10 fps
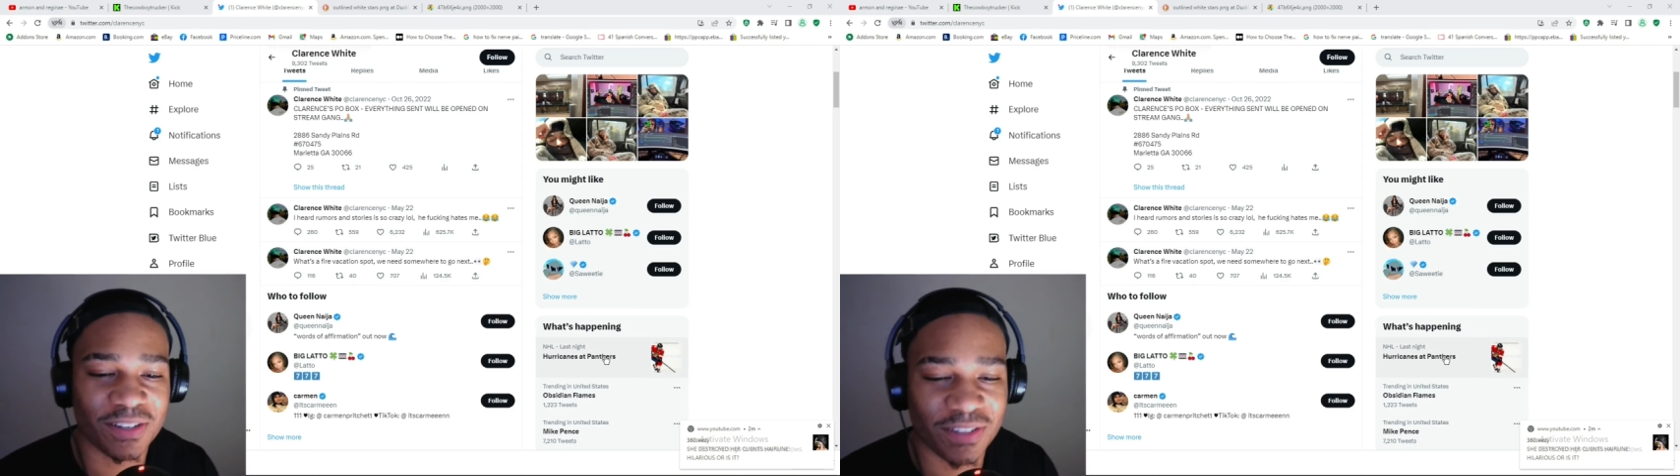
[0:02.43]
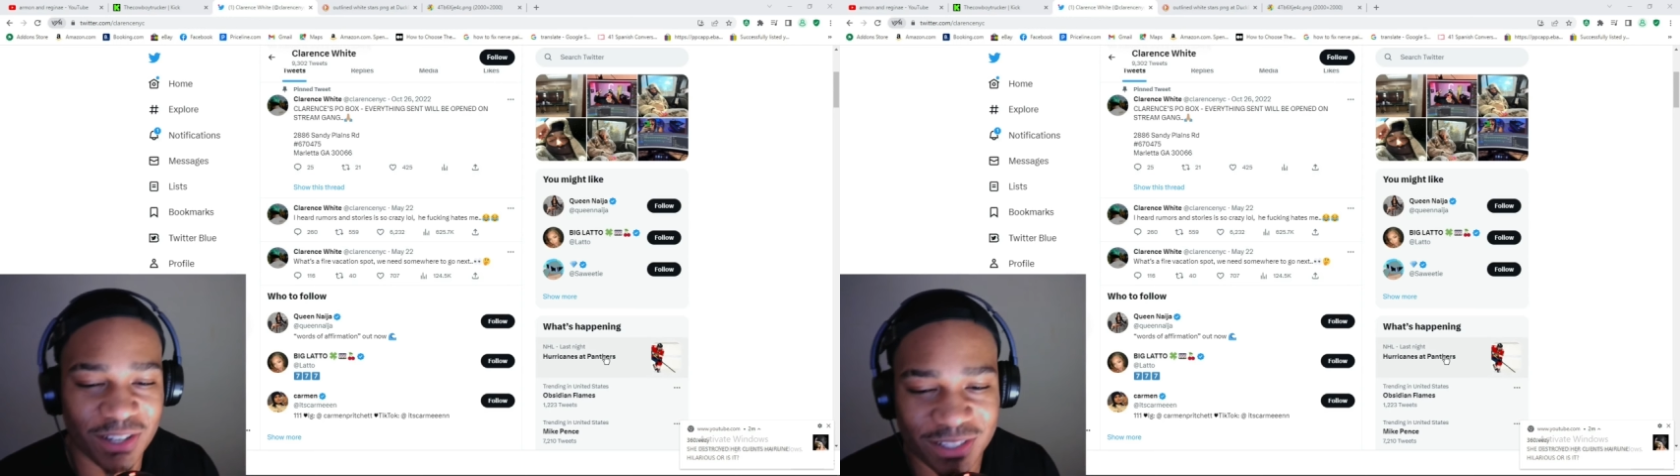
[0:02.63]

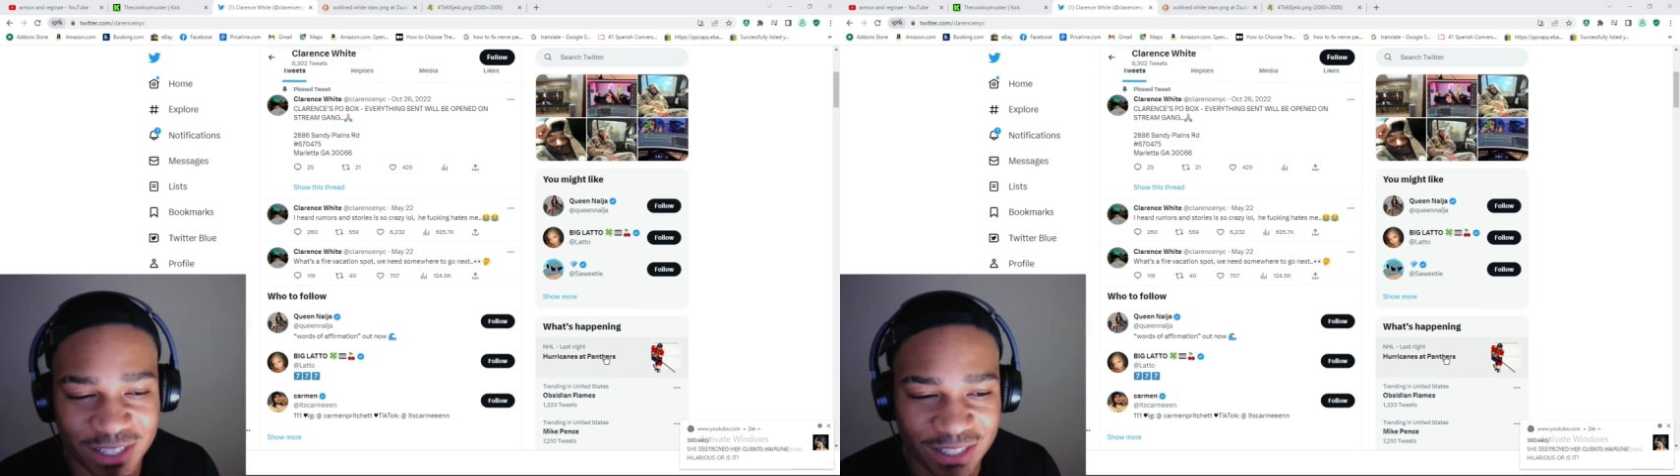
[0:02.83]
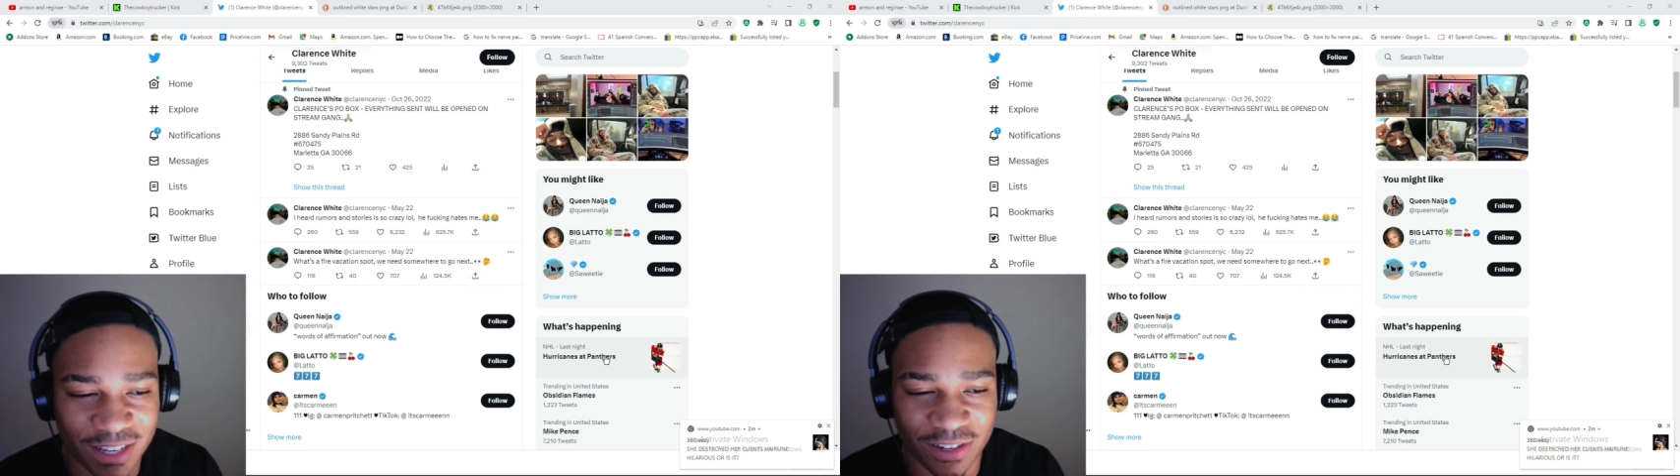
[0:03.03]
Y'all seen the
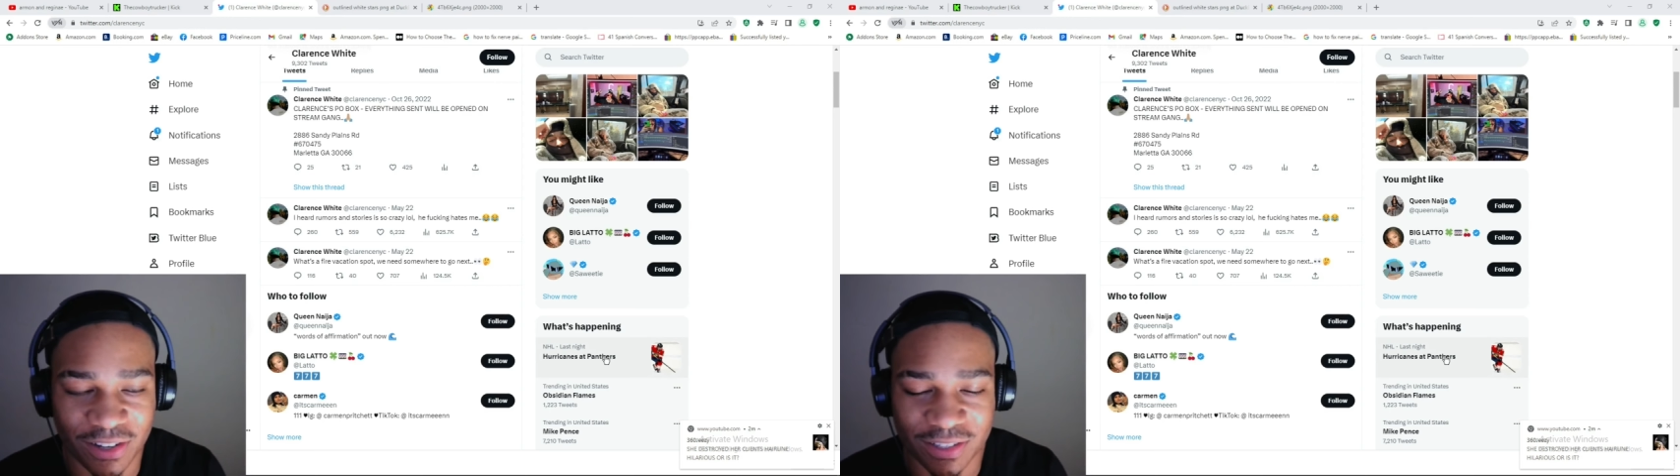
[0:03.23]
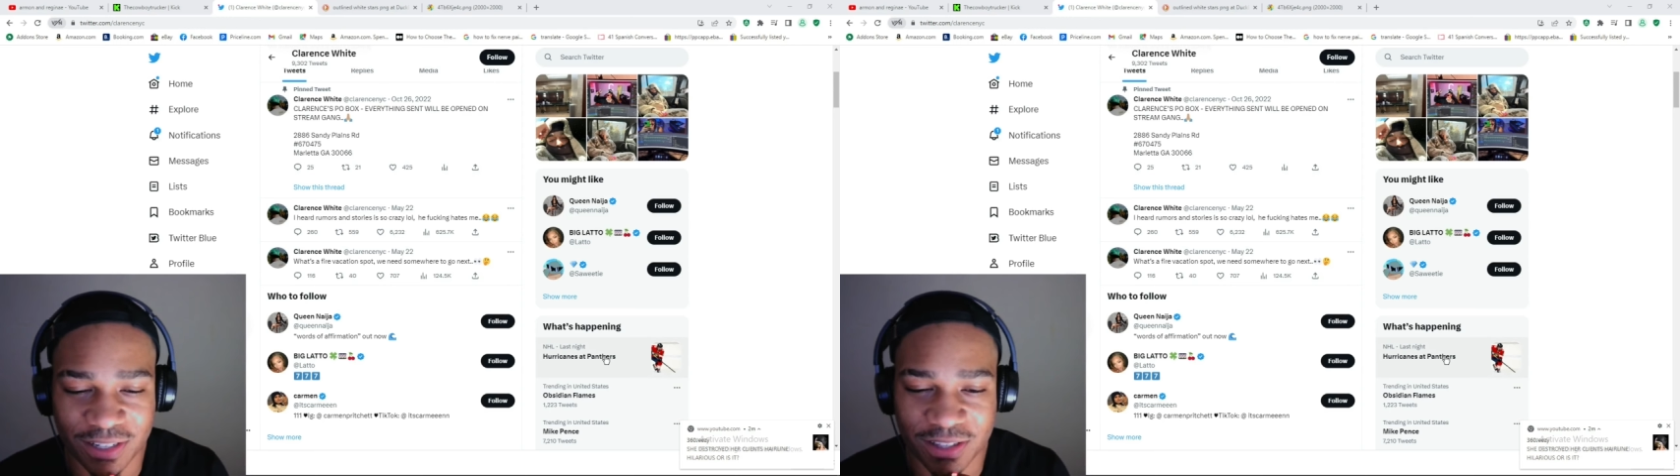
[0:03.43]
title, y'all
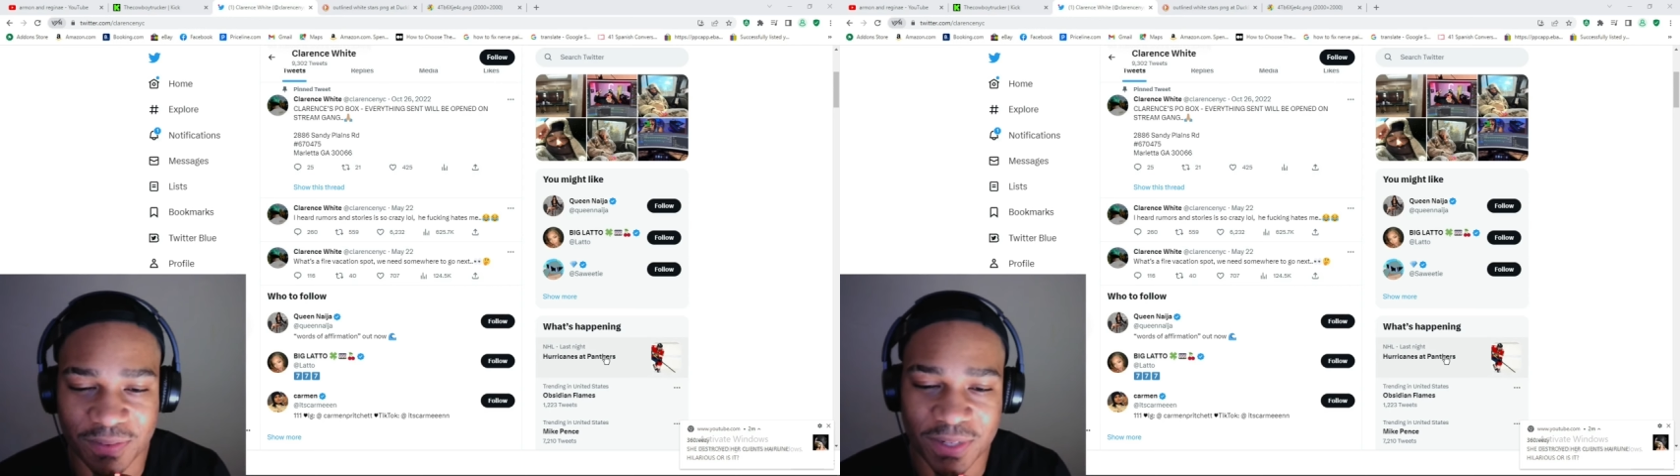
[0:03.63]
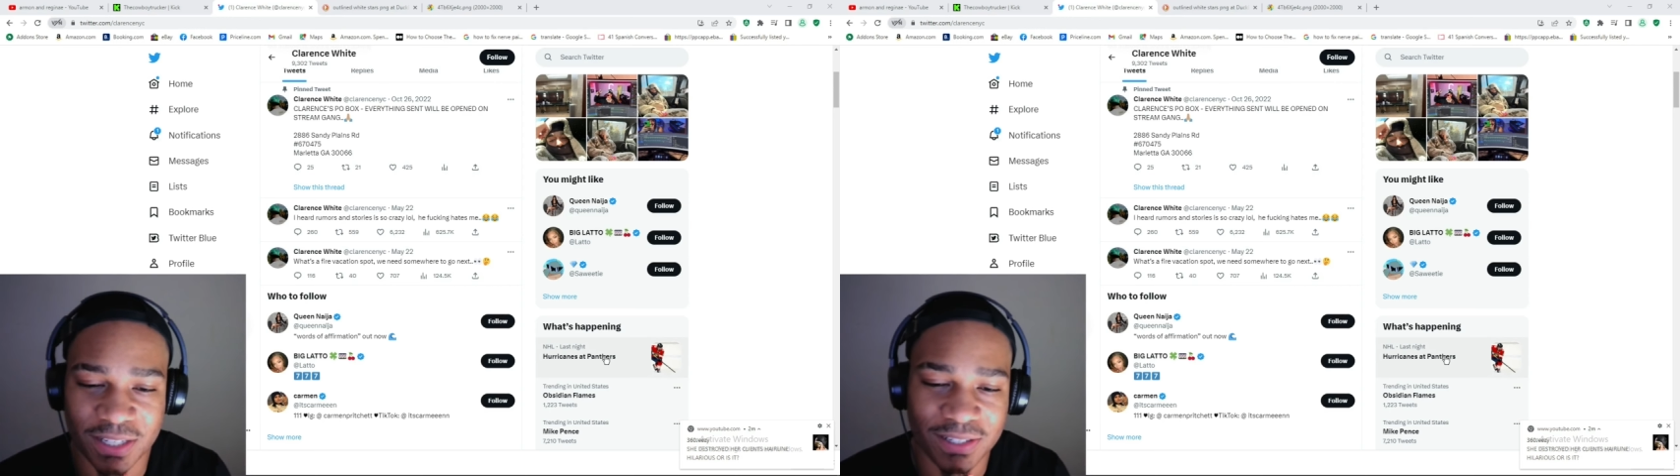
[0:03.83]
seen the
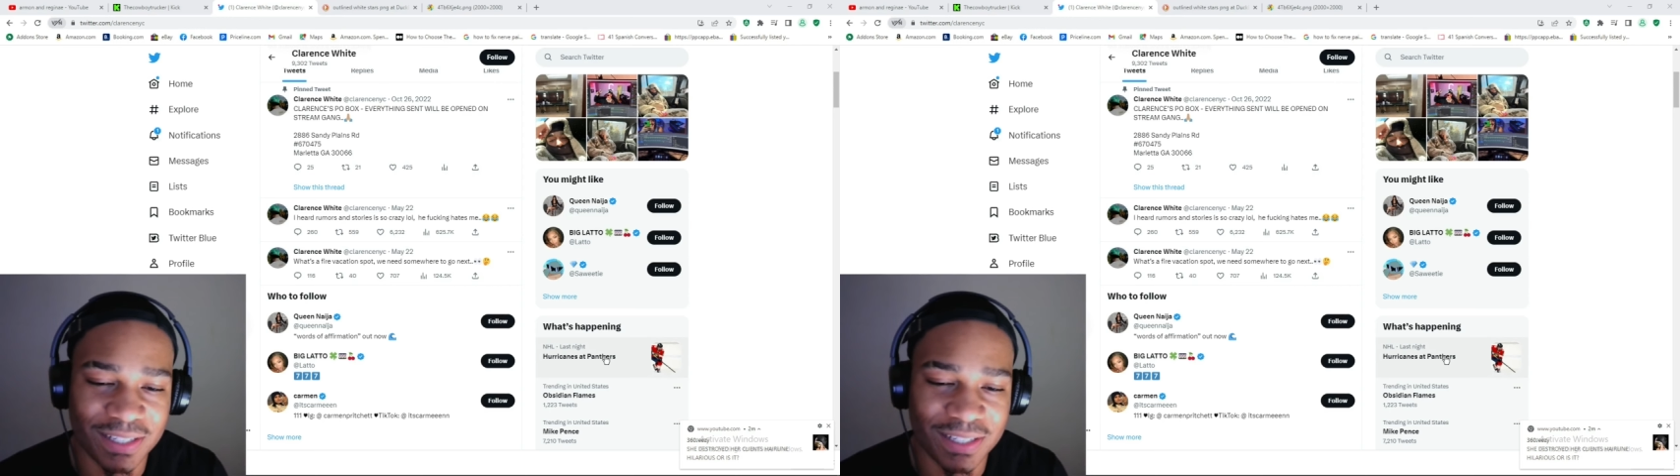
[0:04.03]
thumbnail.